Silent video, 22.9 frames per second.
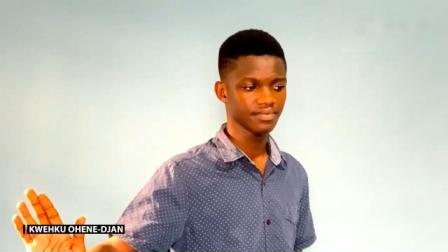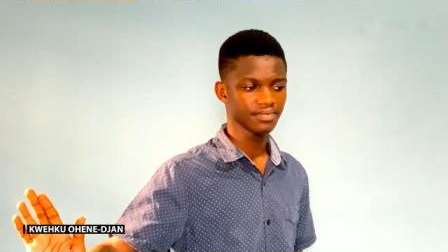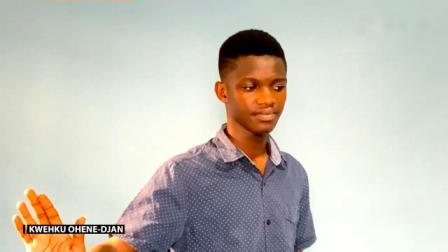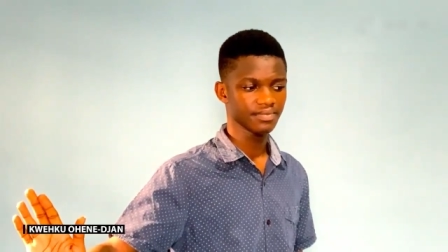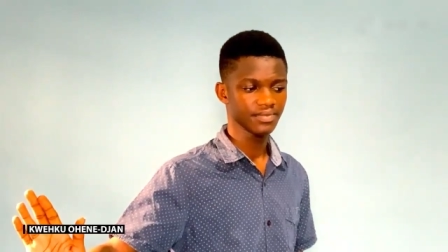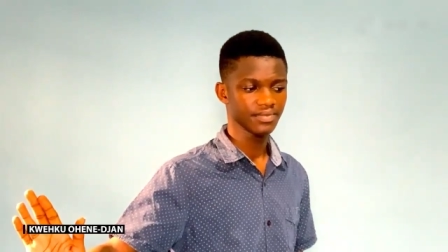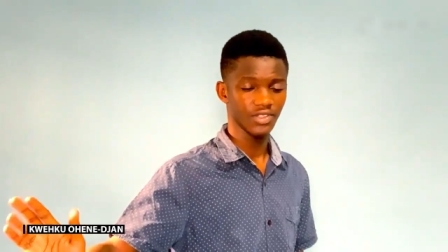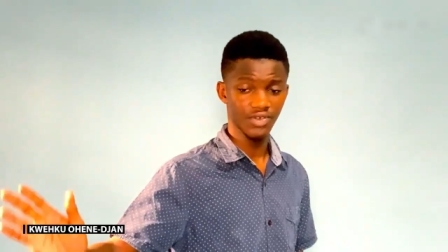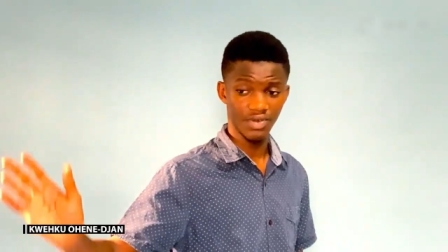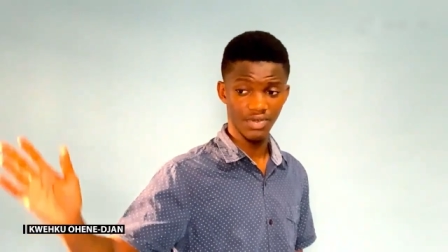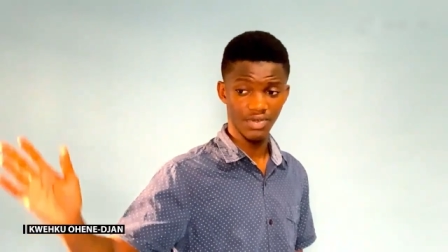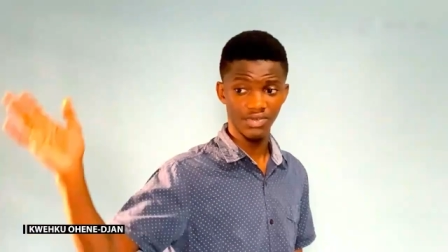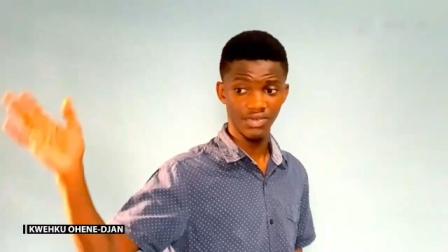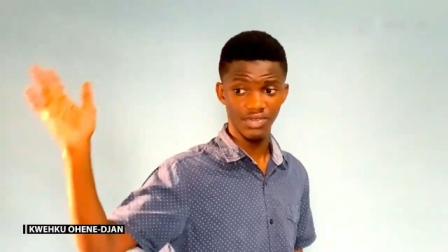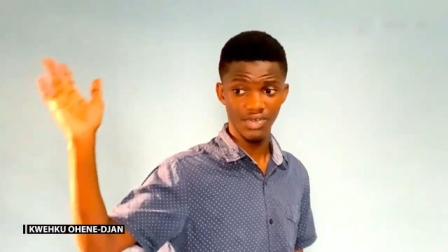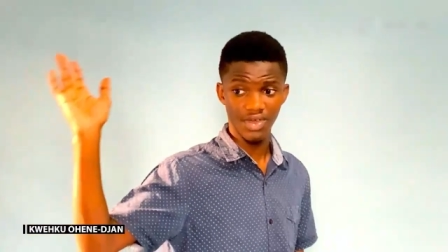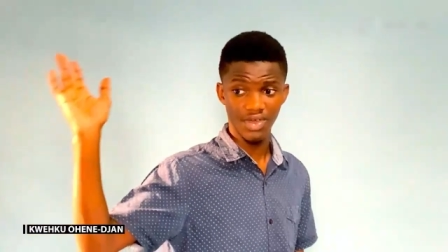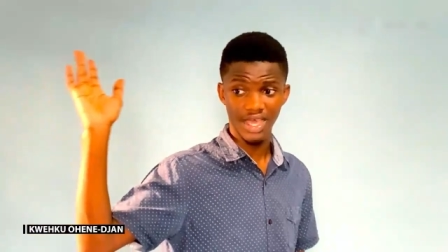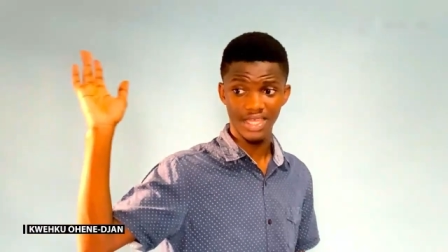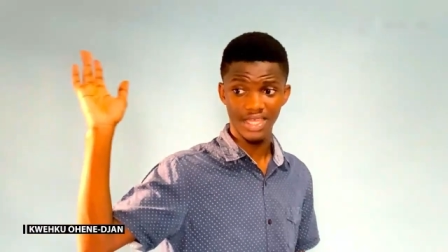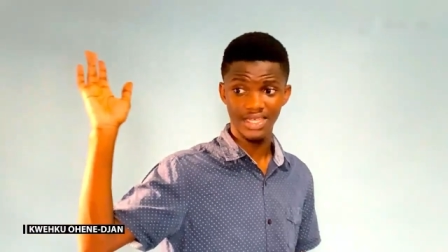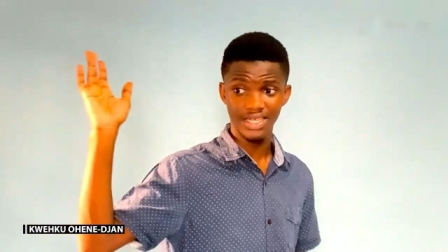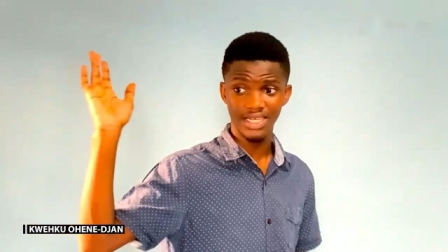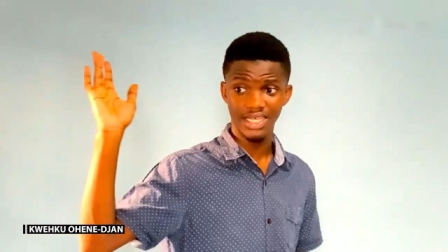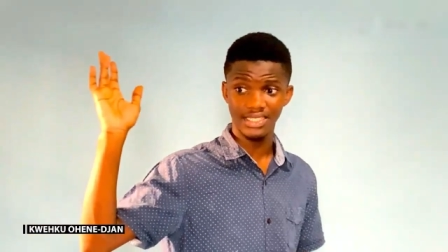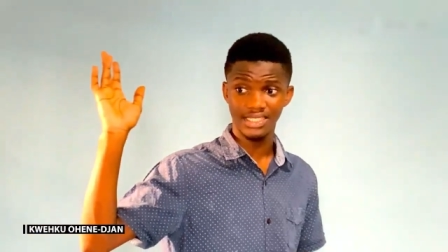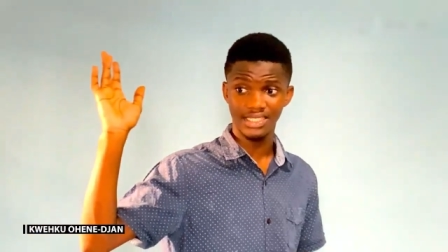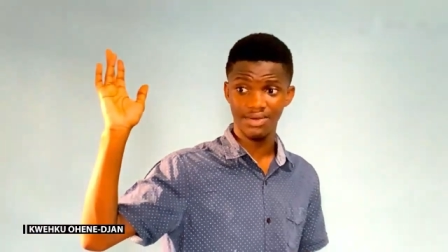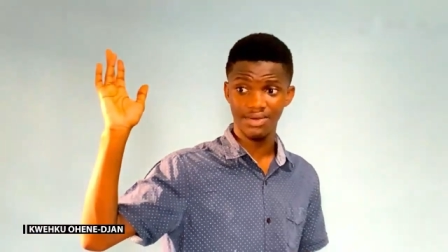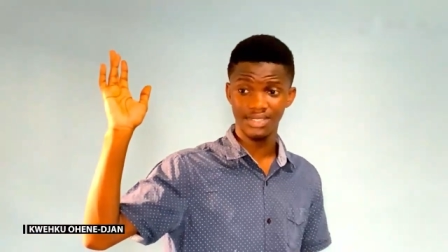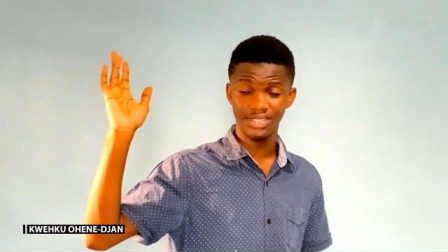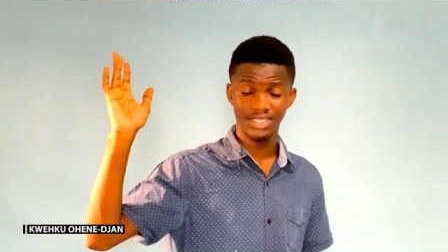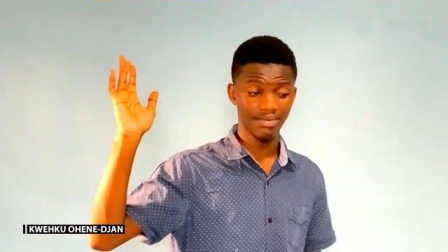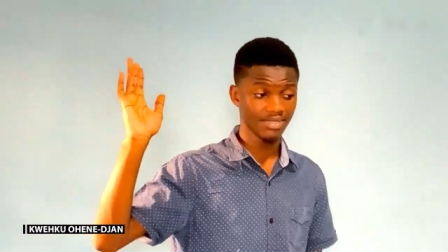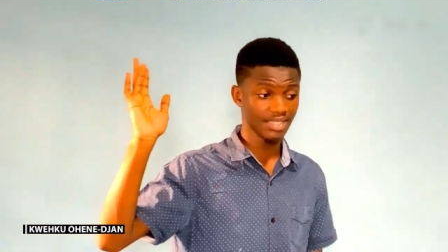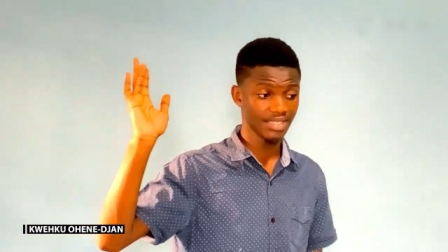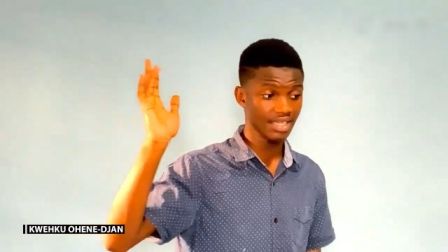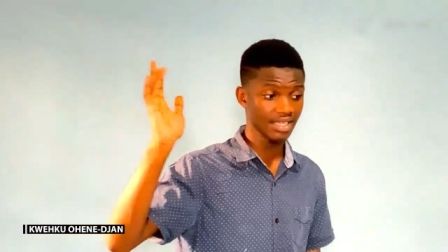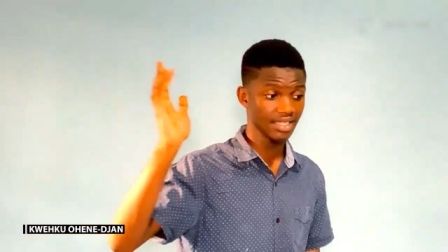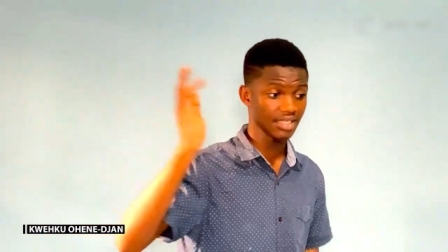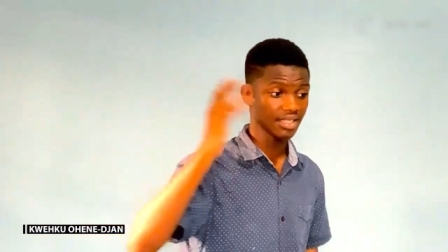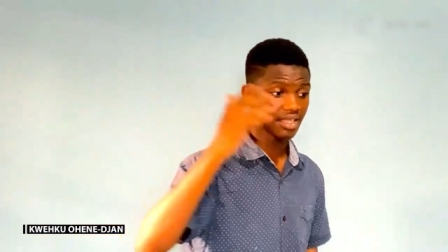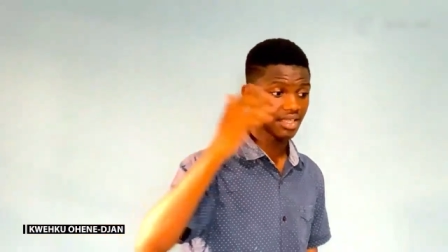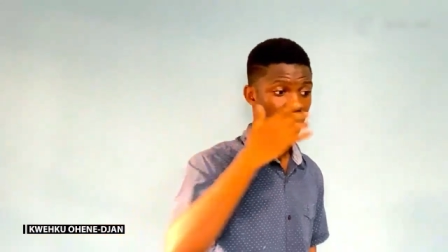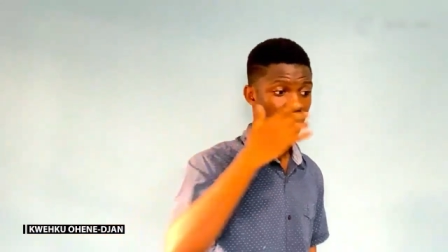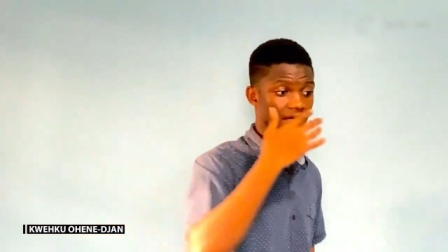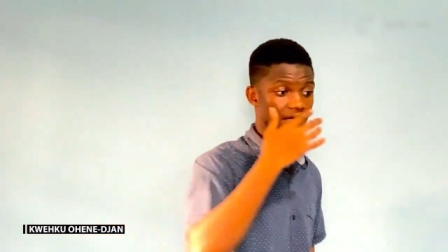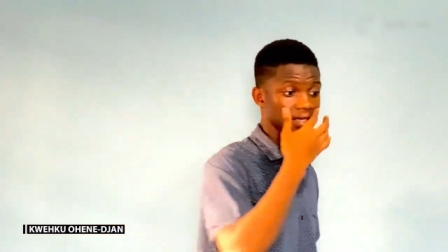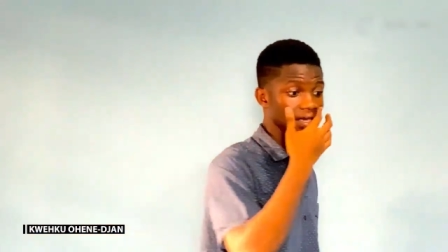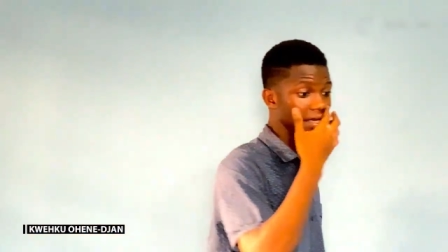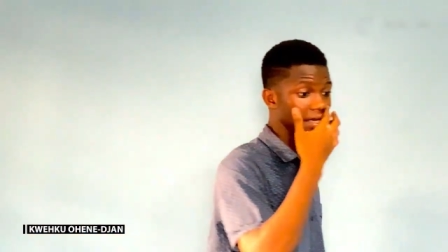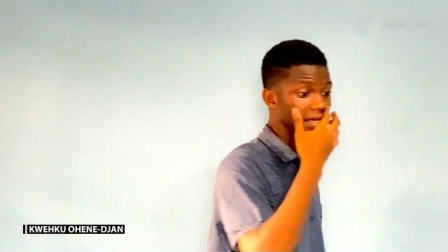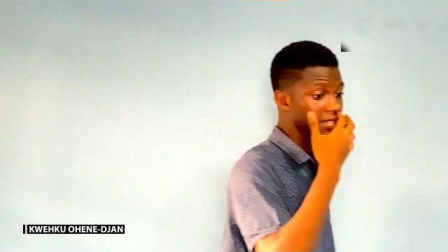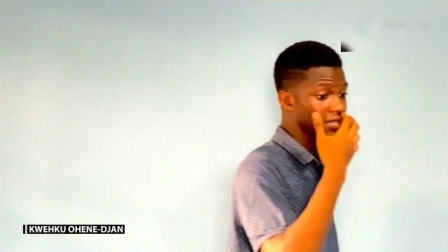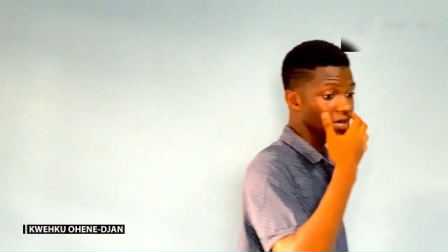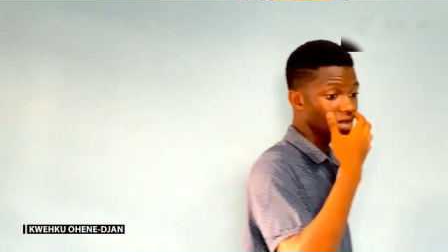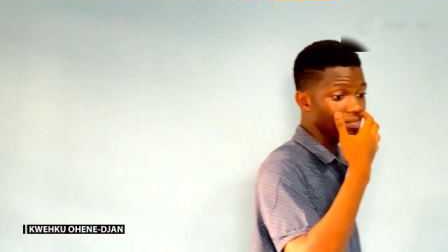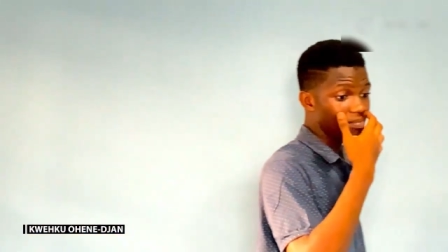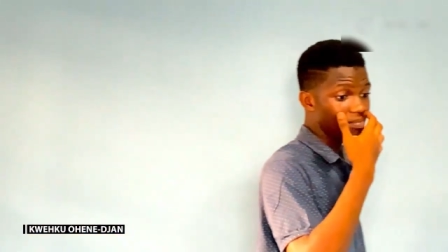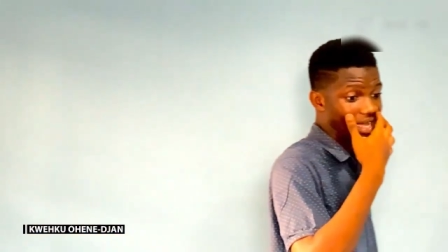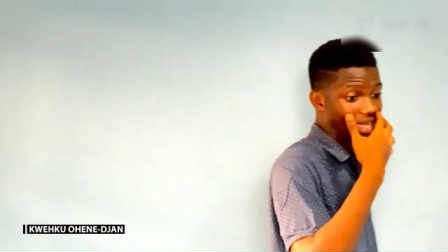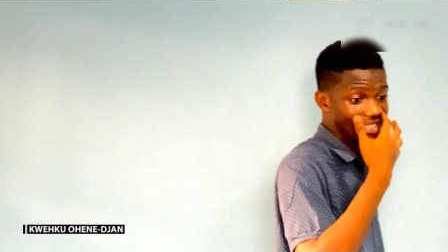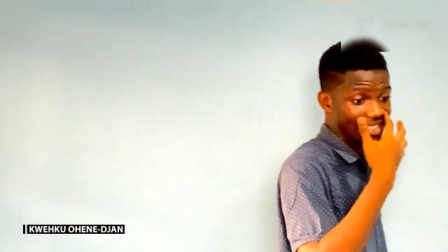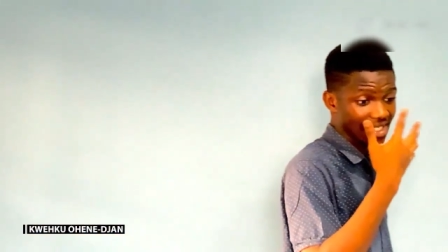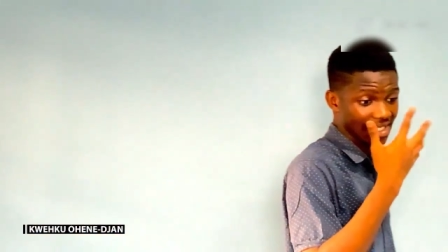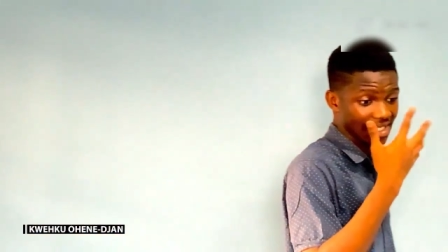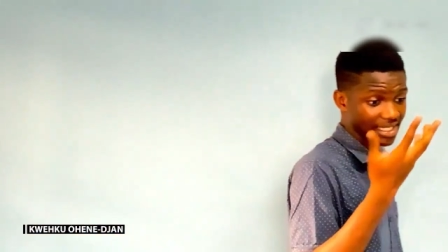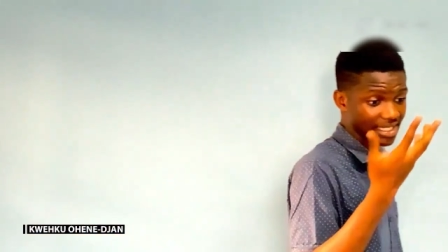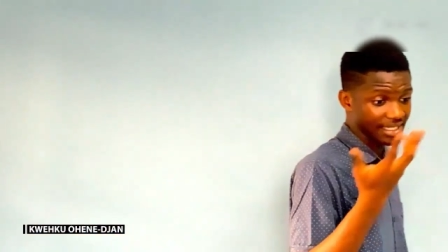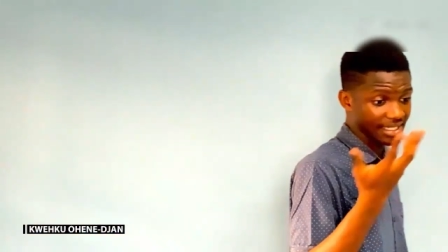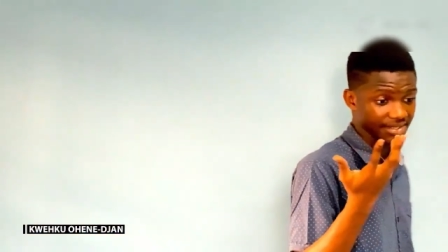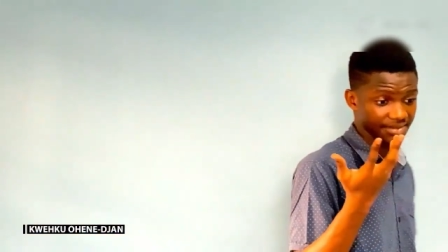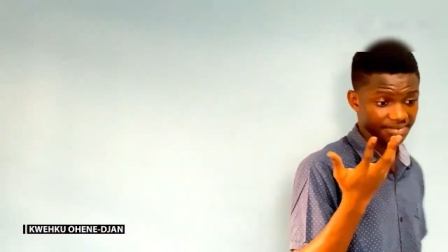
Do you, do you understand what I'm saying? It's no magic.